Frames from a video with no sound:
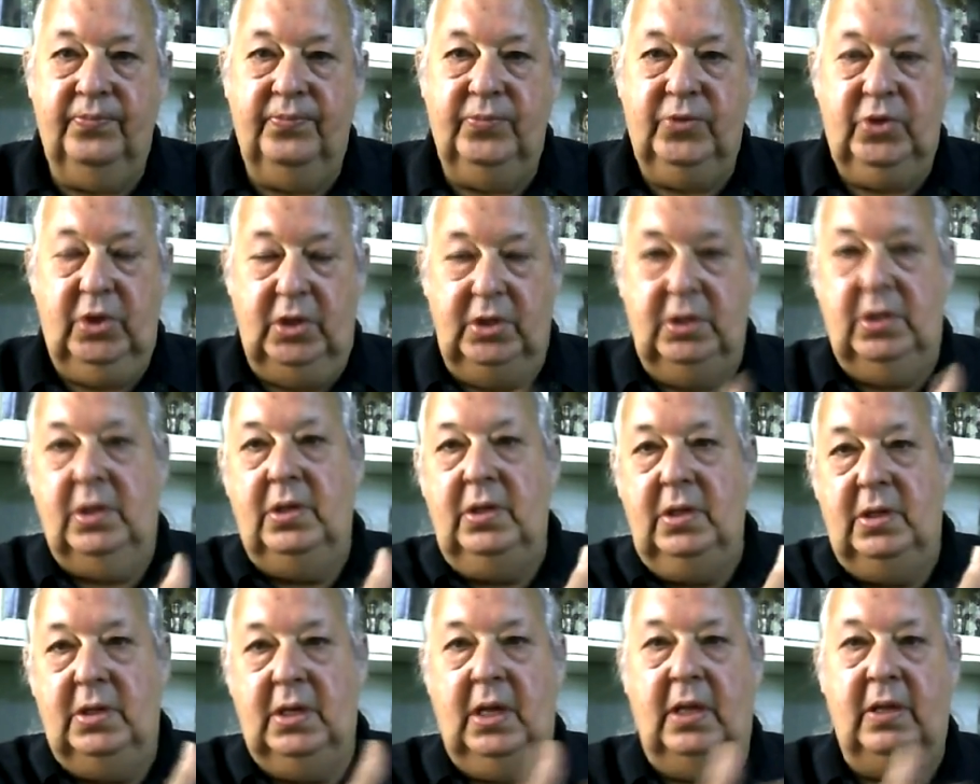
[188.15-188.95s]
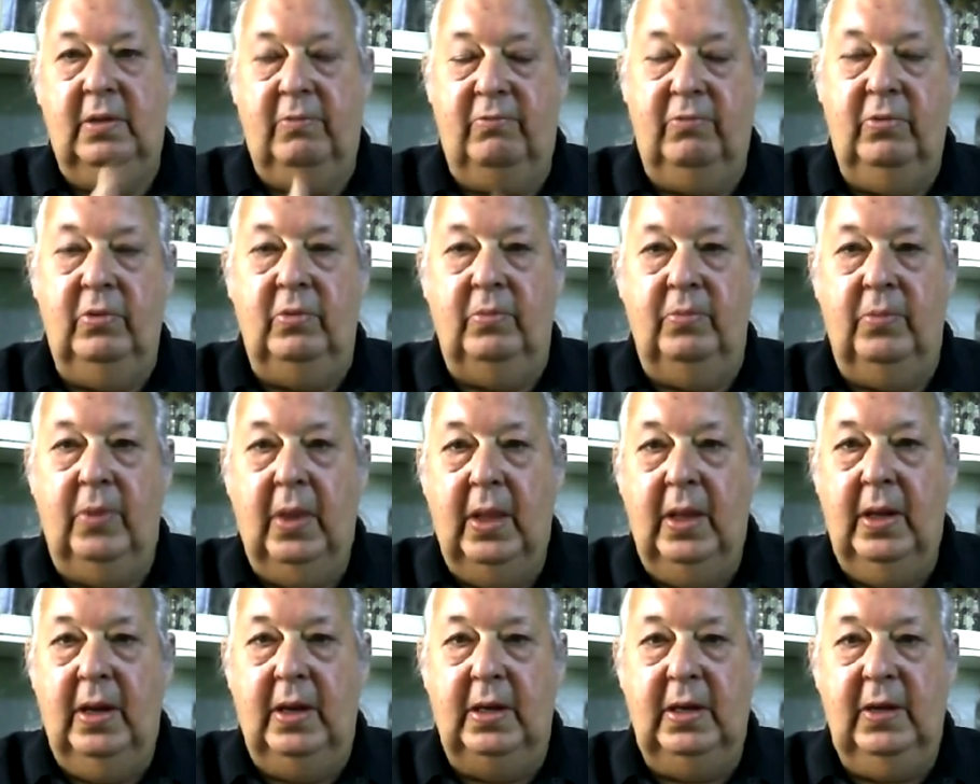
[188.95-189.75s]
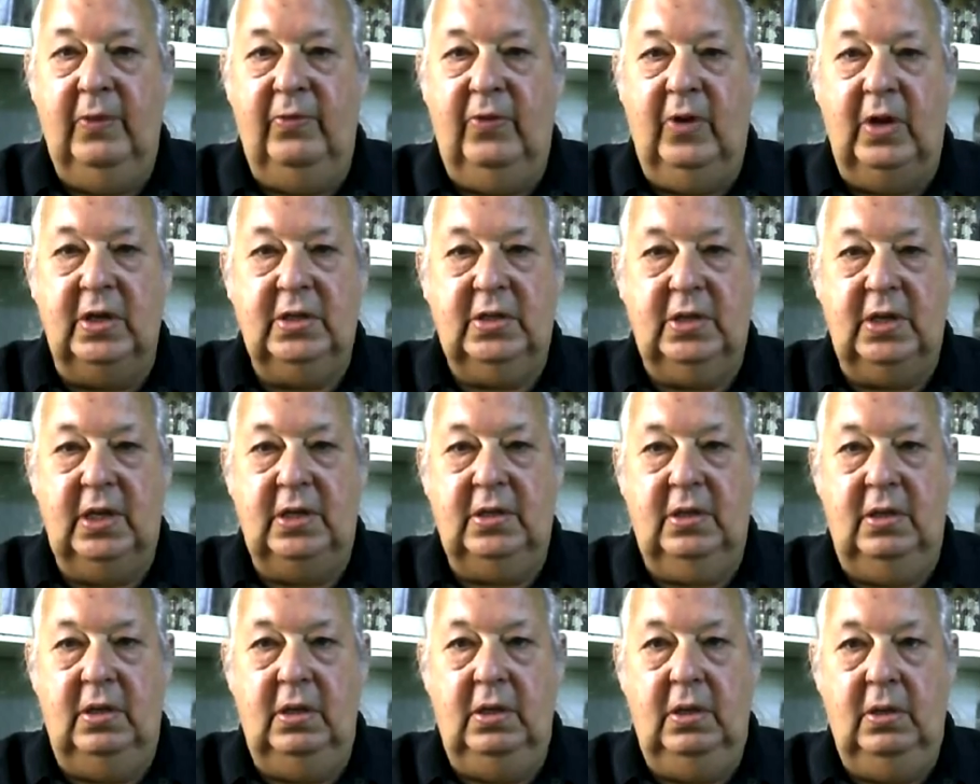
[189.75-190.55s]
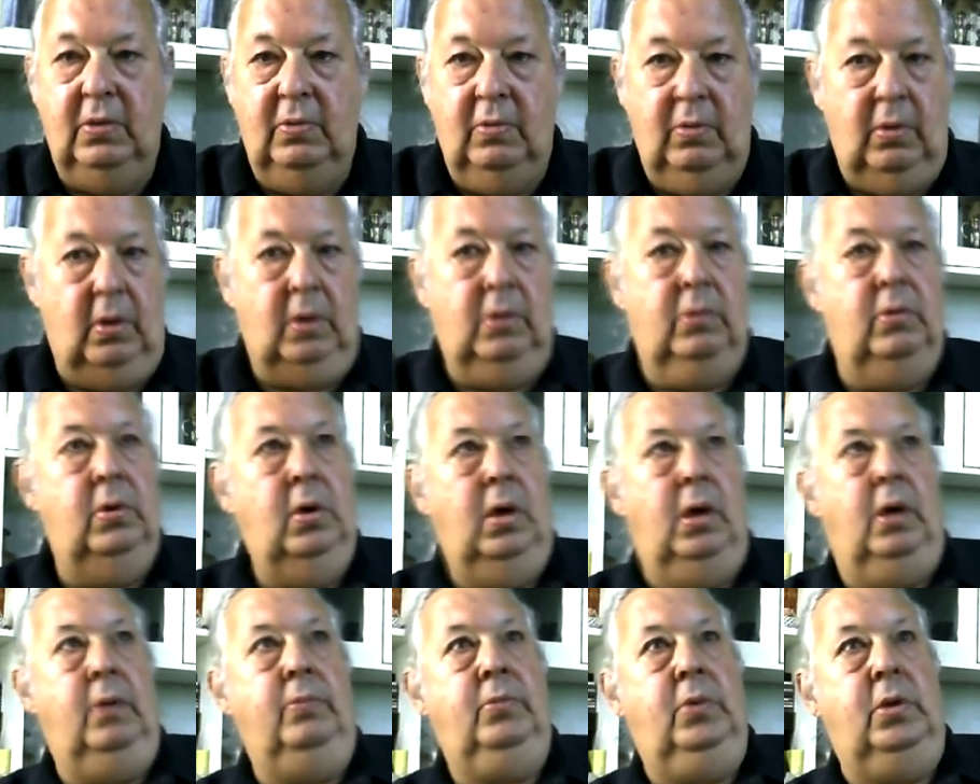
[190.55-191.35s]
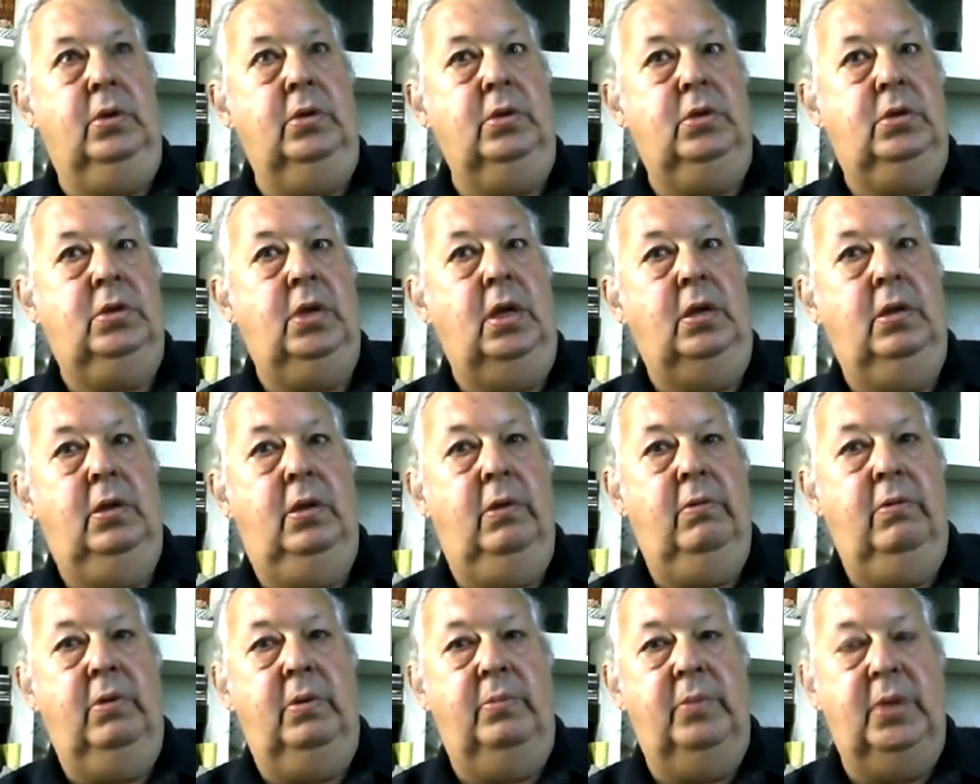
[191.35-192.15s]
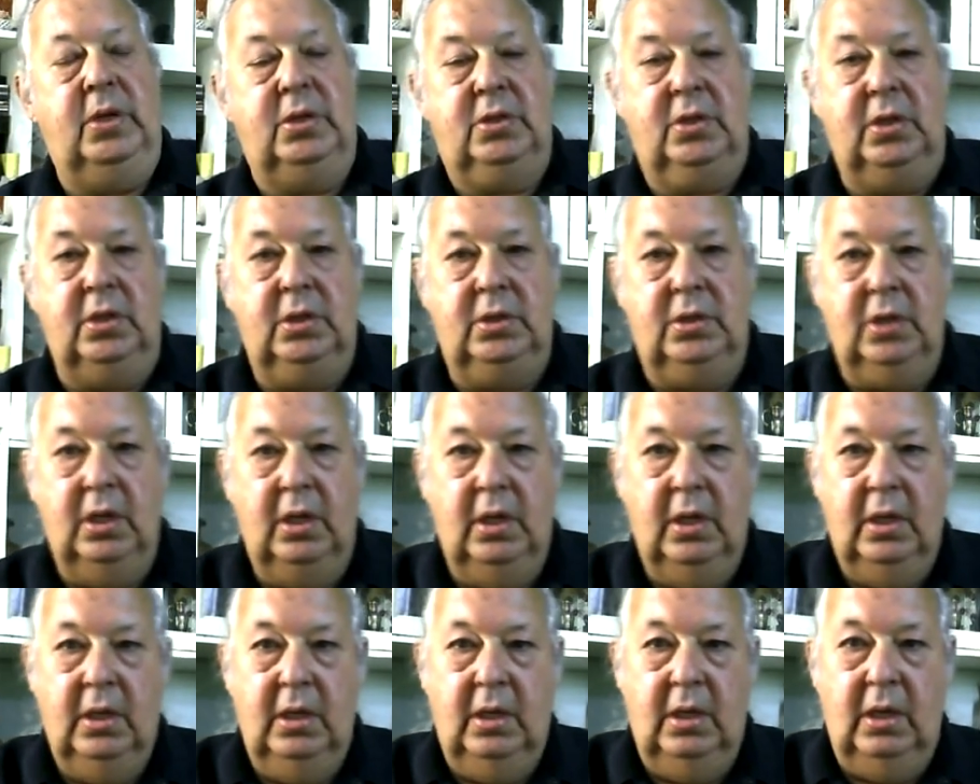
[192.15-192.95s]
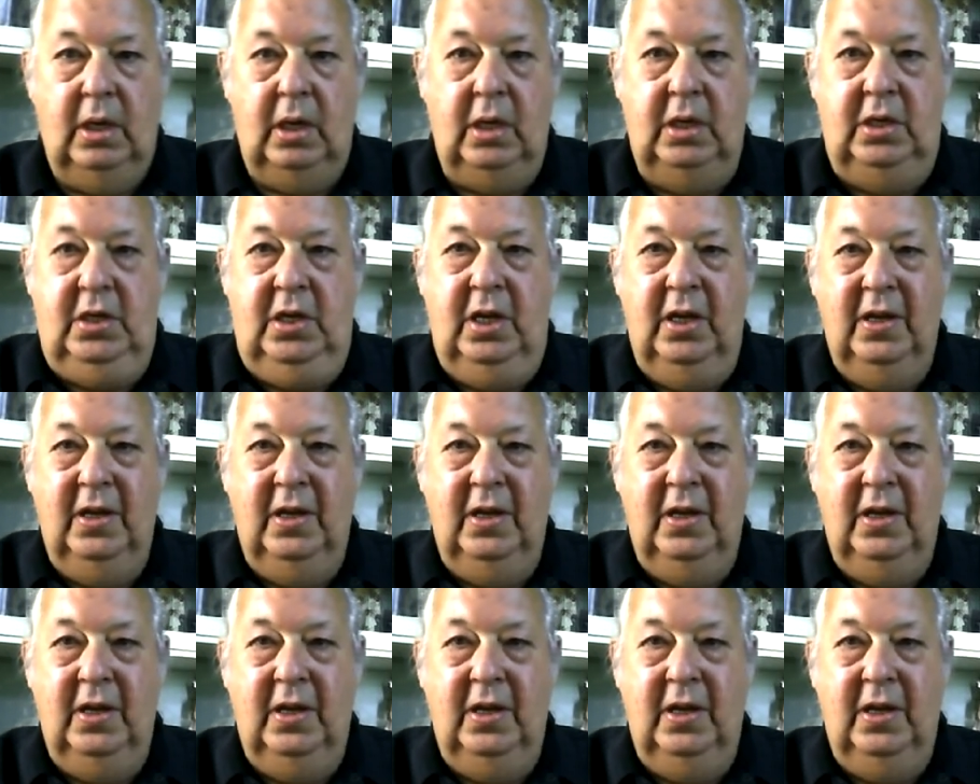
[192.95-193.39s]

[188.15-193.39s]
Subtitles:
she's in another room, and if I said to you, oh, I'm going to send her a message, and